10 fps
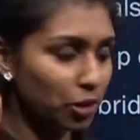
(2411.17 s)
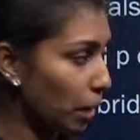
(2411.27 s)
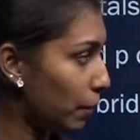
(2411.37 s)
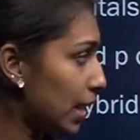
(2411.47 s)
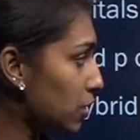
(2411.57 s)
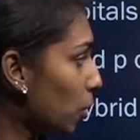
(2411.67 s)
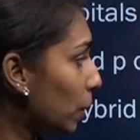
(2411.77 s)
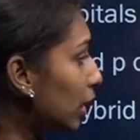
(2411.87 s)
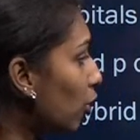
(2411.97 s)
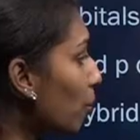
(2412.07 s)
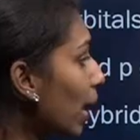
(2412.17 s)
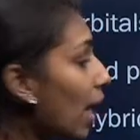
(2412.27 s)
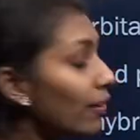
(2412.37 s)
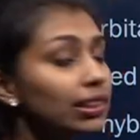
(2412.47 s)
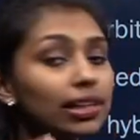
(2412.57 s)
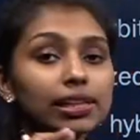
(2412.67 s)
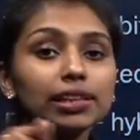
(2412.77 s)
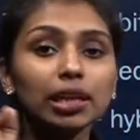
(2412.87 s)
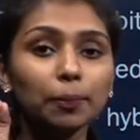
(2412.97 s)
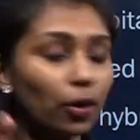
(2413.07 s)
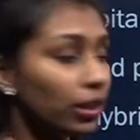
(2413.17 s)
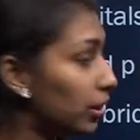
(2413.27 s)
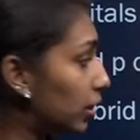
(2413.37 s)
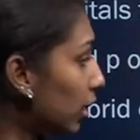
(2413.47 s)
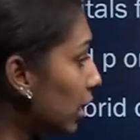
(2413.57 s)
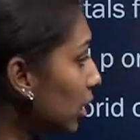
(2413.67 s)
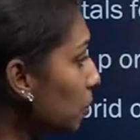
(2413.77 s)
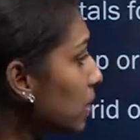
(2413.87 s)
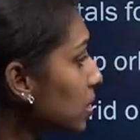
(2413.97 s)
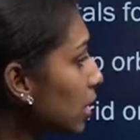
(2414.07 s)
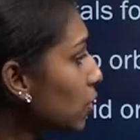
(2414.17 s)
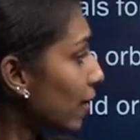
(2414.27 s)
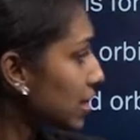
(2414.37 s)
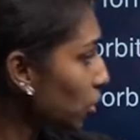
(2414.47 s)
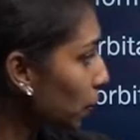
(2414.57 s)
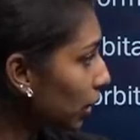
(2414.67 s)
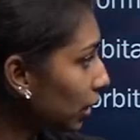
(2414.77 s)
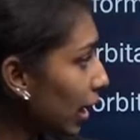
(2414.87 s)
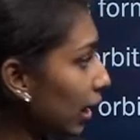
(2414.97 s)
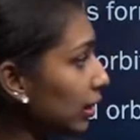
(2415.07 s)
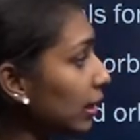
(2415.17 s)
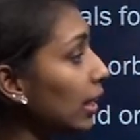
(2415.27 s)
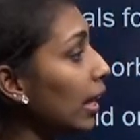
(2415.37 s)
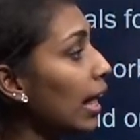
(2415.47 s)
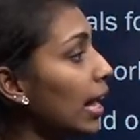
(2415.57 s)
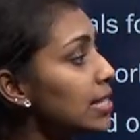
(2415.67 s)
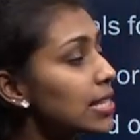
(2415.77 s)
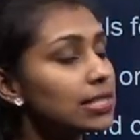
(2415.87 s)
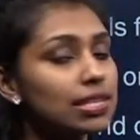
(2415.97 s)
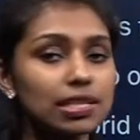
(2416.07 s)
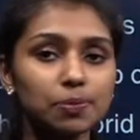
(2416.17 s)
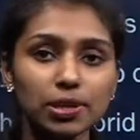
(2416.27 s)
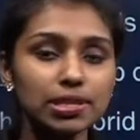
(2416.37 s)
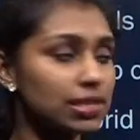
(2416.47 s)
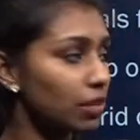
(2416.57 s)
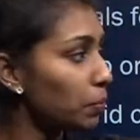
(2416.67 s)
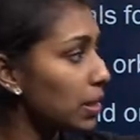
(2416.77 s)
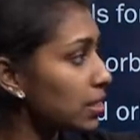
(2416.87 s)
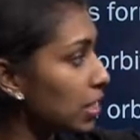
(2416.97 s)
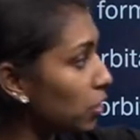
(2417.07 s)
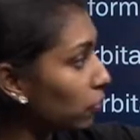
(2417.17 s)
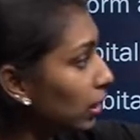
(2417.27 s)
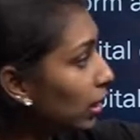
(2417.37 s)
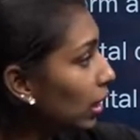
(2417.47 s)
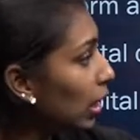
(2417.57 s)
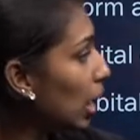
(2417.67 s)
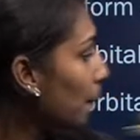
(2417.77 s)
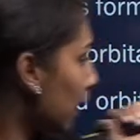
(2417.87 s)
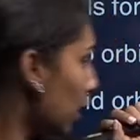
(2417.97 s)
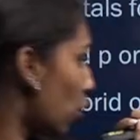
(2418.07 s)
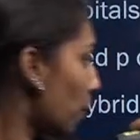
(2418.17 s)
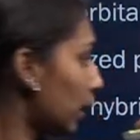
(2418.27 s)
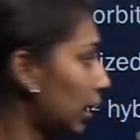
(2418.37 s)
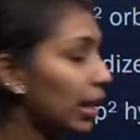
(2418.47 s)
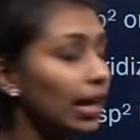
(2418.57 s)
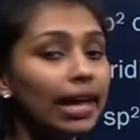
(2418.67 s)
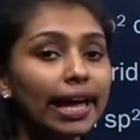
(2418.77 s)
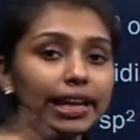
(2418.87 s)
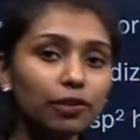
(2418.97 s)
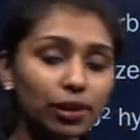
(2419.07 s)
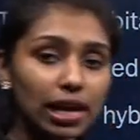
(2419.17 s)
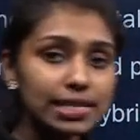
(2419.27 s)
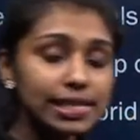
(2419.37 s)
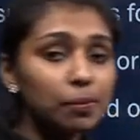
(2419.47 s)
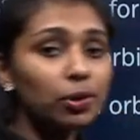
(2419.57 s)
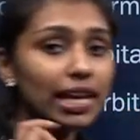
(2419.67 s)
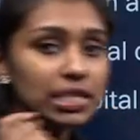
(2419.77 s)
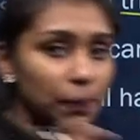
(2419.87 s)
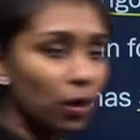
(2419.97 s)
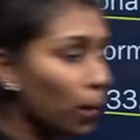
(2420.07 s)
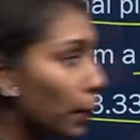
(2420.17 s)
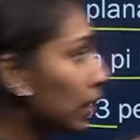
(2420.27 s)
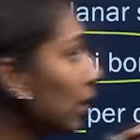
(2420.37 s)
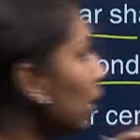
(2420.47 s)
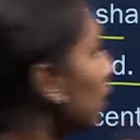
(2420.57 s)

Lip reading: hybridized orbital, there will be having 33.33% of s orbital character and 66.67% of the p orbital. And if you are asking about the sp orbital,